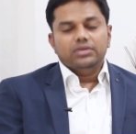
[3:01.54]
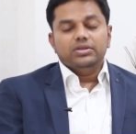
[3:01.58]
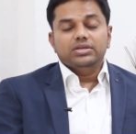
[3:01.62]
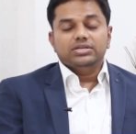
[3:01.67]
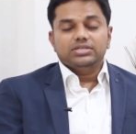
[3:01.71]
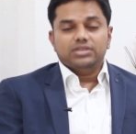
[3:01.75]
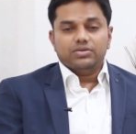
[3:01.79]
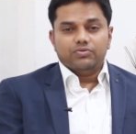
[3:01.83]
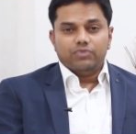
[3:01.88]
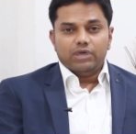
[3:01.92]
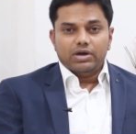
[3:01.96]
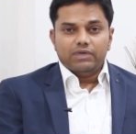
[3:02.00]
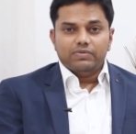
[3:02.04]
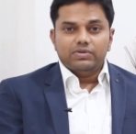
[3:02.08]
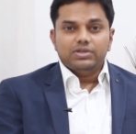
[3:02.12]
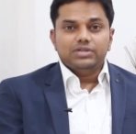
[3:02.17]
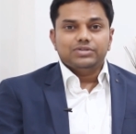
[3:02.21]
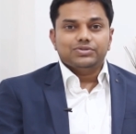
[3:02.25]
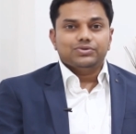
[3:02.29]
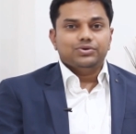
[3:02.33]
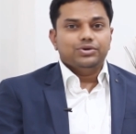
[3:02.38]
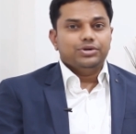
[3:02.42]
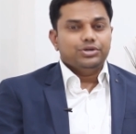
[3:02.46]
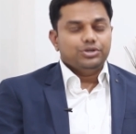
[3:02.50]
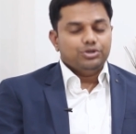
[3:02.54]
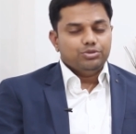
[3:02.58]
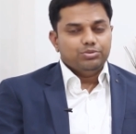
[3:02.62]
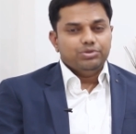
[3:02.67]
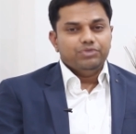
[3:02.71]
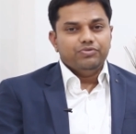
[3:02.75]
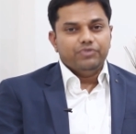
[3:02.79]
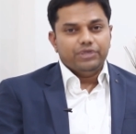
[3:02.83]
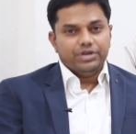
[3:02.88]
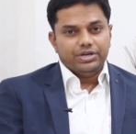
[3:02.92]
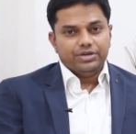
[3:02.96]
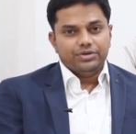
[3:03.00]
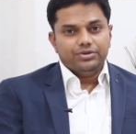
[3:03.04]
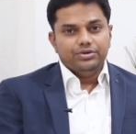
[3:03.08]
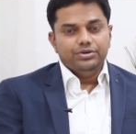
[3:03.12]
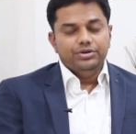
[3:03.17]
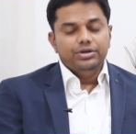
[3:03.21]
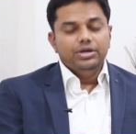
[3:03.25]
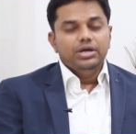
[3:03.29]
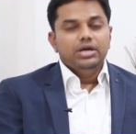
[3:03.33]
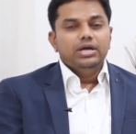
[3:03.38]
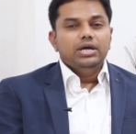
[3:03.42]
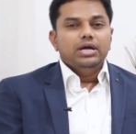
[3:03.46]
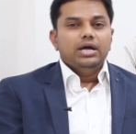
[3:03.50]
the survival is going to be very
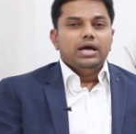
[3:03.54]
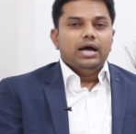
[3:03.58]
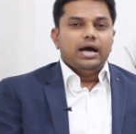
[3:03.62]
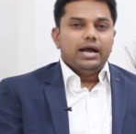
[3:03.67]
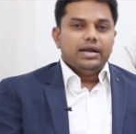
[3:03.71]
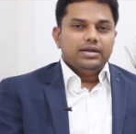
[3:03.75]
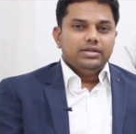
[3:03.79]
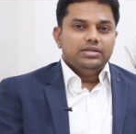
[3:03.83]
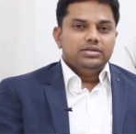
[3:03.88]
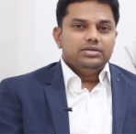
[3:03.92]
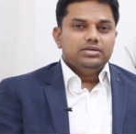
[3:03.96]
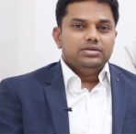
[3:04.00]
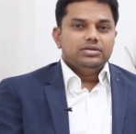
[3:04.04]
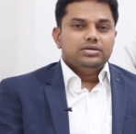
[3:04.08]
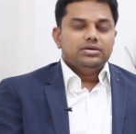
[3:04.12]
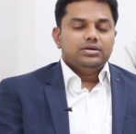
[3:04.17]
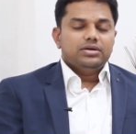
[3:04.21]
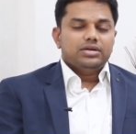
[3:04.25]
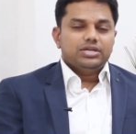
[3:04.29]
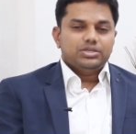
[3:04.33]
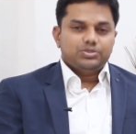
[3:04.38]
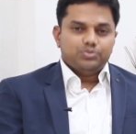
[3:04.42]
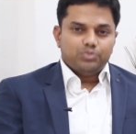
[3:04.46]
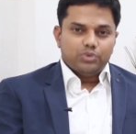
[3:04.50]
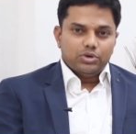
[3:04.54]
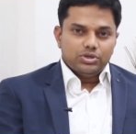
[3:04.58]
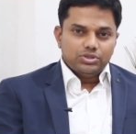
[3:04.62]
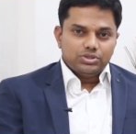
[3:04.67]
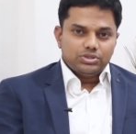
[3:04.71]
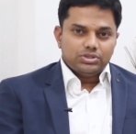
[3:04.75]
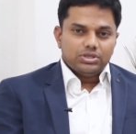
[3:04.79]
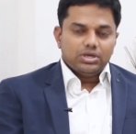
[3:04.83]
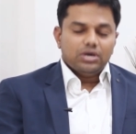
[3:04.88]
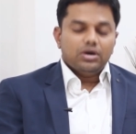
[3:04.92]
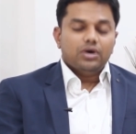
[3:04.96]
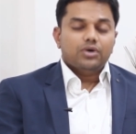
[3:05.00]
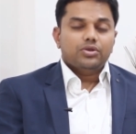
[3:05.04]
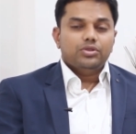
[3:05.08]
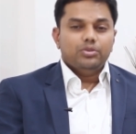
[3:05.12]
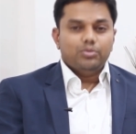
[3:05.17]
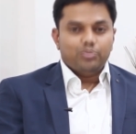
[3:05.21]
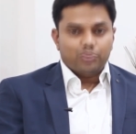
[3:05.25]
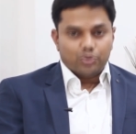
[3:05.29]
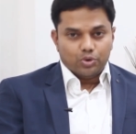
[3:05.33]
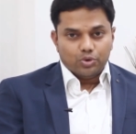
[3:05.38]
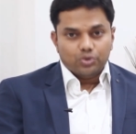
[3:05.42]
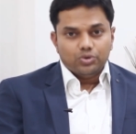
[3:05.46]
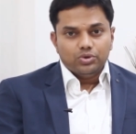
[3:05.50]
good and the response or the
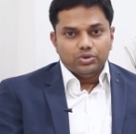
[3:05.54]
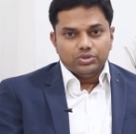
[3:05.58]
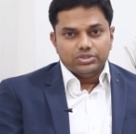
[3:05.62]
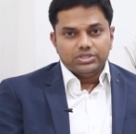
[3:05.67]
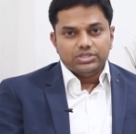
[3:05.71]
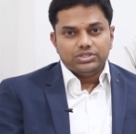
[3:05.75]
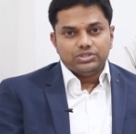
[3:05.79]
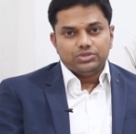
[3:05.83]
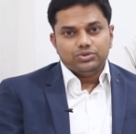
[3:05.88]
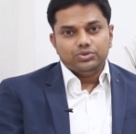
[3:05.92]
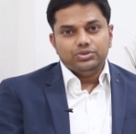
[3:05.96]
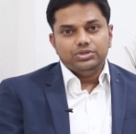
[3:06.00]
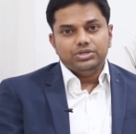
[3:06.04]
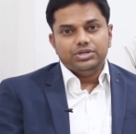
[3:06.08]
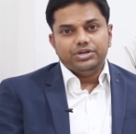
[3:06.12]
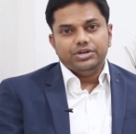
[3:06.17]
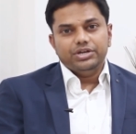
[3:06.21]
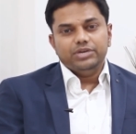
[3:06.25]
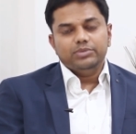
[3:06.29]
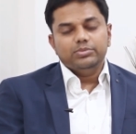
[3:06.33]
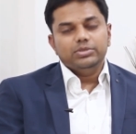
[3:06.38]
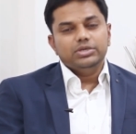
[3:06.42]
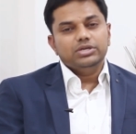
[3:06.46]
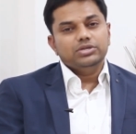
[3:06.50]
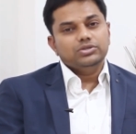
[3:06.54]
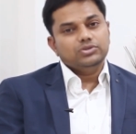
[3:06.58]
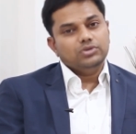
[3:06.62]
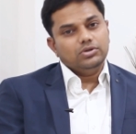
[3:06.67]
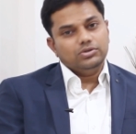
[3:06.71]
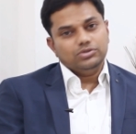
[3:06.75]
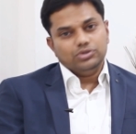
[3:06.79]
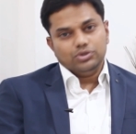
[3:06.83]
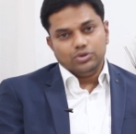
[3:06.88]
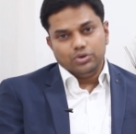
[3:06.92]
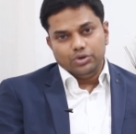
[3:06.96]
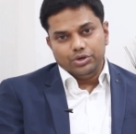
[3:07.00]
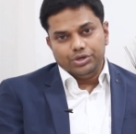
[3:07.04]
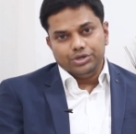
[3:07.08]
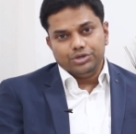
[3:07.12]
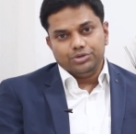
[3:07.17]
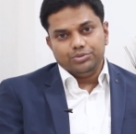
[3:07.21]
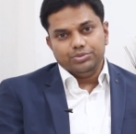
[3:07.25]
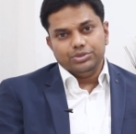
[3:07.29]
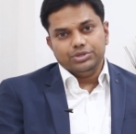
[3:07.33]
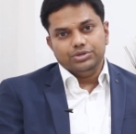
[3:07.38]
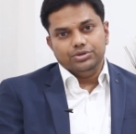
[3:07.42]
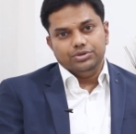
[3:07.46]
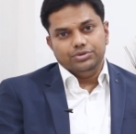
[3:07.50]
prognosis to the treatment is also going to
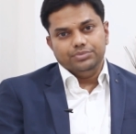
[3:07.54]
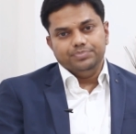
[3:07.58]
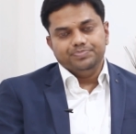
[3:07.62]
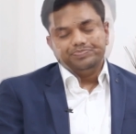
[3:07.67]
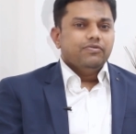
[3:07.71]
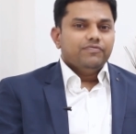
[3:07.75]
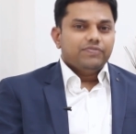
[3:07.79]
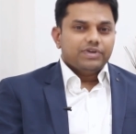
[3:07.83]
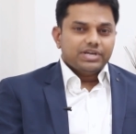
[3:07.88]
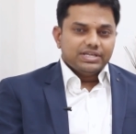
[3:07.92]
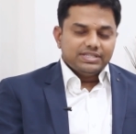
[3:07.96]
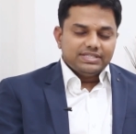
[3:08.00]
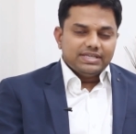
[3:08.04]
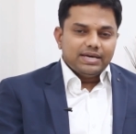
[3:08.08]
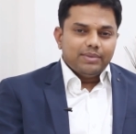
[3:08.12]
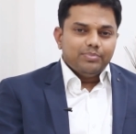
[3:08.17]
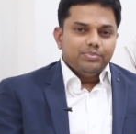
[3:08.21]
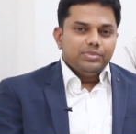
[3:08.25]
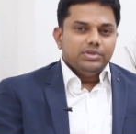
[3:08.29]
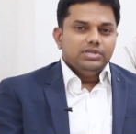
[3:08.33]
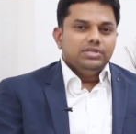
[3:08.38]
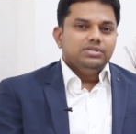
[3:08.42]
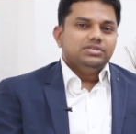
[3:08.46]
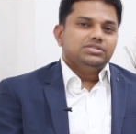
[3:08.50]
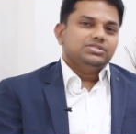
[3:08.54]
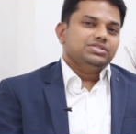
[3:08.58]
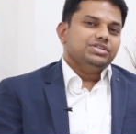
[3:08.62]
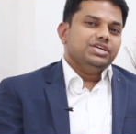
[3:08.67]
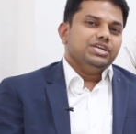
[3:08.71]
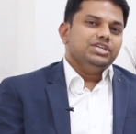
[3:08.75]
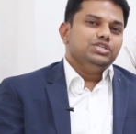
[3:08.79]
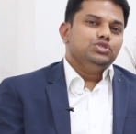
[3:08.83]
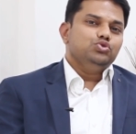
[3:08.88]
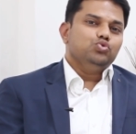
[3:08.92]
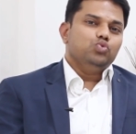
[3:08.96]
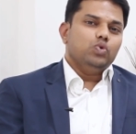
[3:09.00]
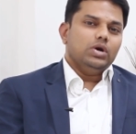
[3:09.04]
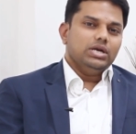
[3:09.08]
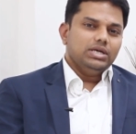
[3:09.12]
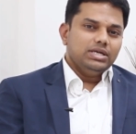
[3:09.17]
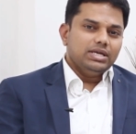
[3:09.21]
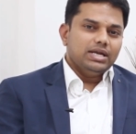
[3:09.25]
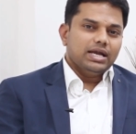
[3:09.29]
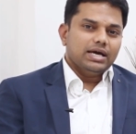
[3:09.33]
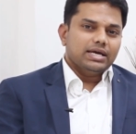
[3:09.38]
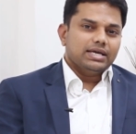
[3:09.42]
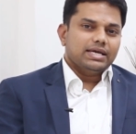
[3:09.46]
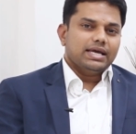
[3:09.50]
be good. For example, stage 1
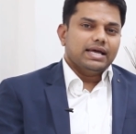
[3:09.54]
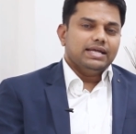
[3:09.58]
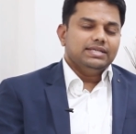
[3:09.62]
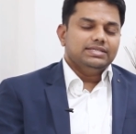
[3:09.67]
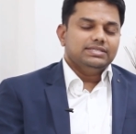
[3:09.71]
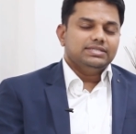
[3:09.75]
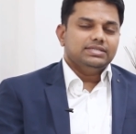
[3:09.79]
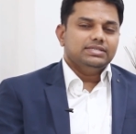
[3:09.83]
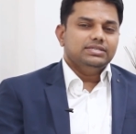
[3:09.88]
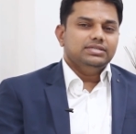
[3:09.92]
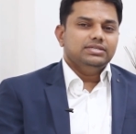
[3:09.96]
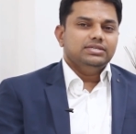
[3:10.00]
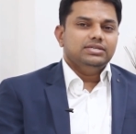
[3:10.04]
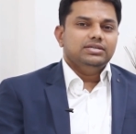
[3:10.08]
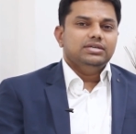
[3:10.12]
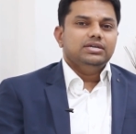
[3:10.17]
lung cancer